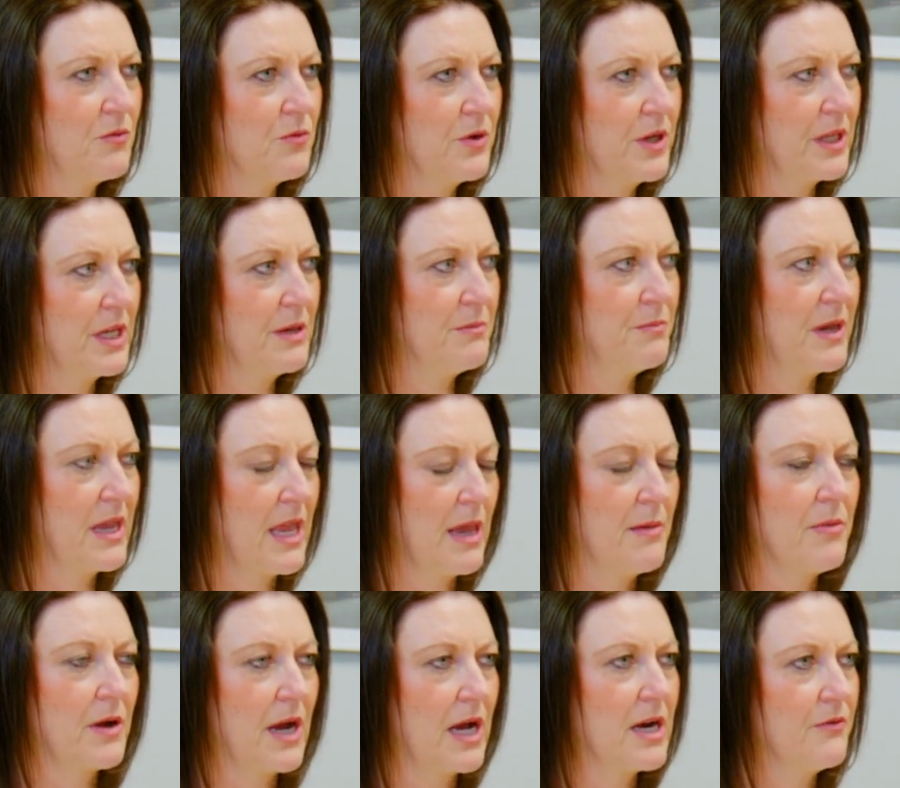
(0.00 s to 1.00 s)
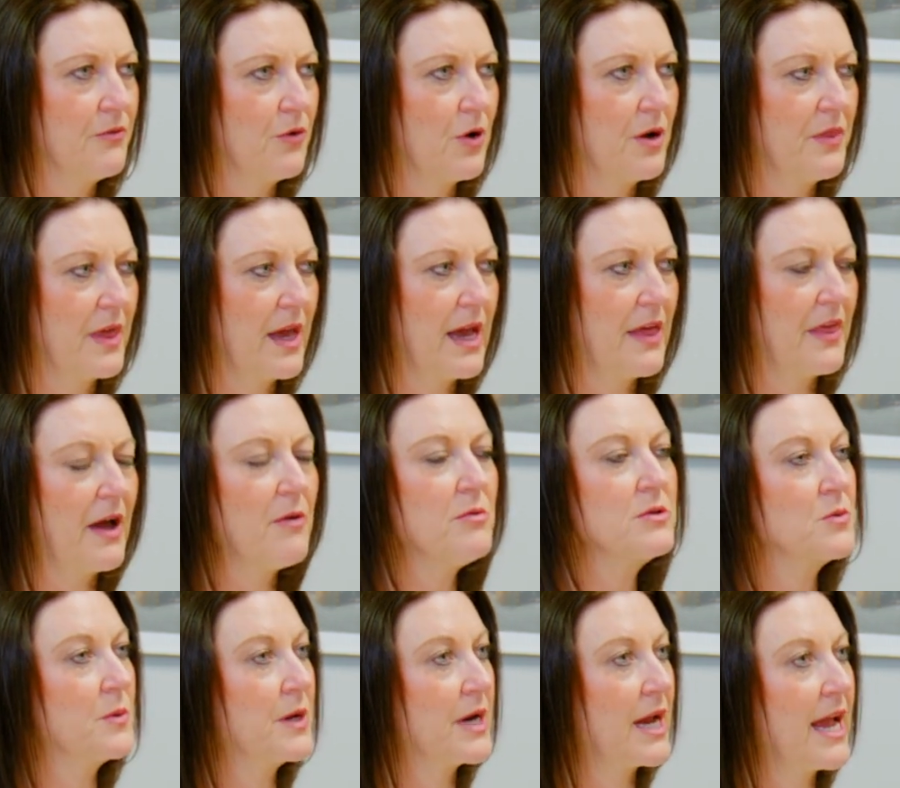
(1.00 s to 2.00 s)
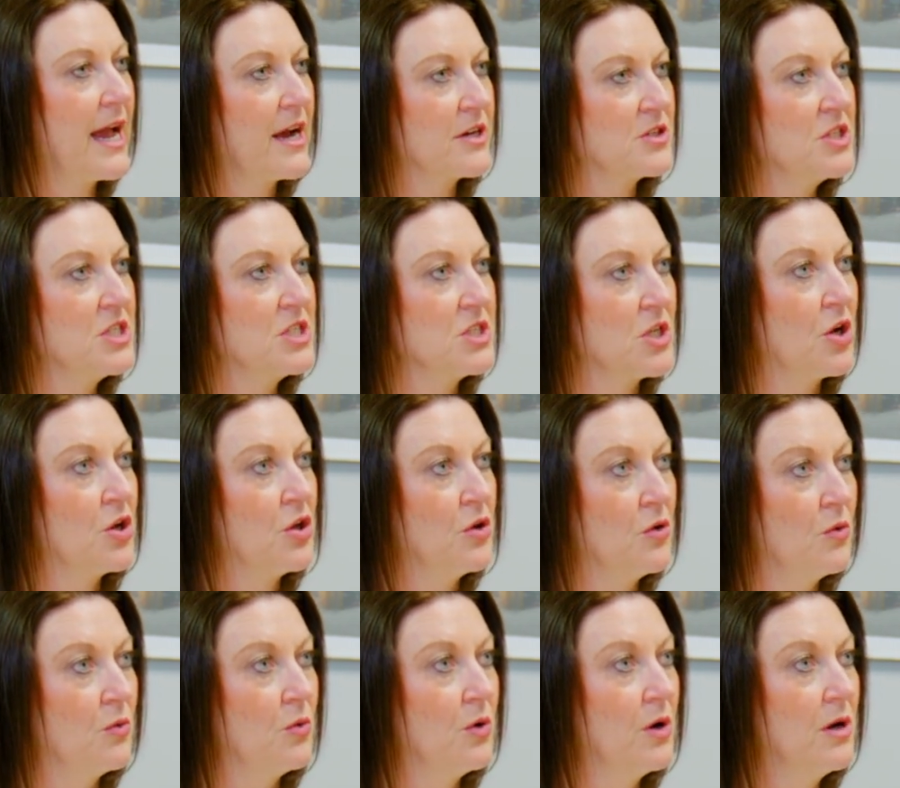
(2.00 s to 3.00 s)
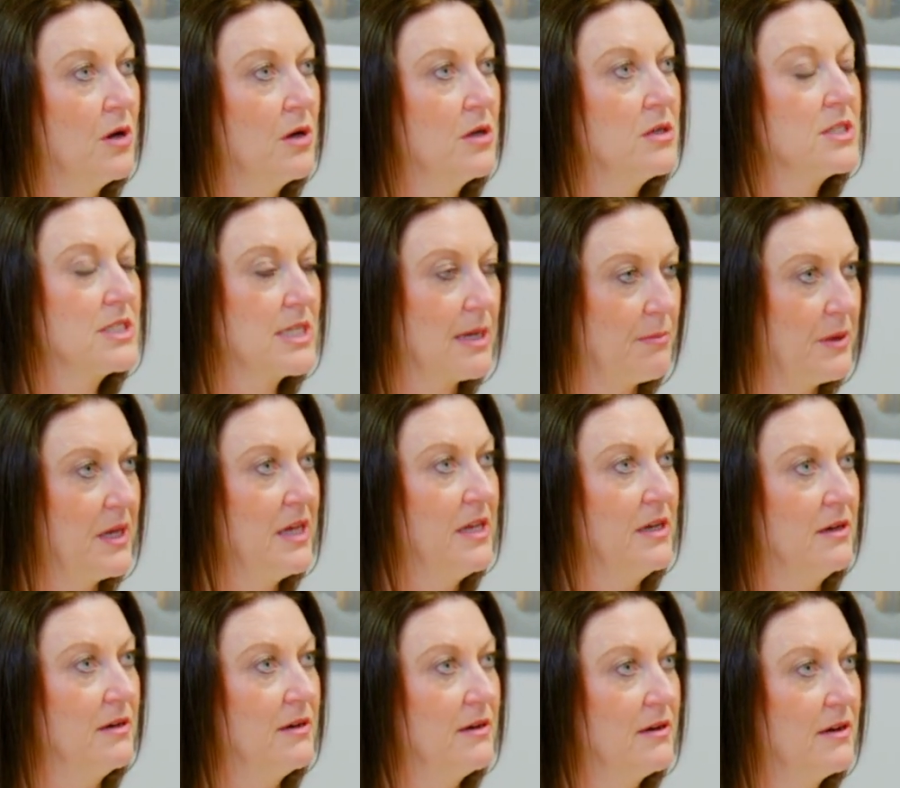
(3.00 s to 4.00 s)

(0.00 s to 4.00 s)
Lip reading: really became that was when I actually saw you step in.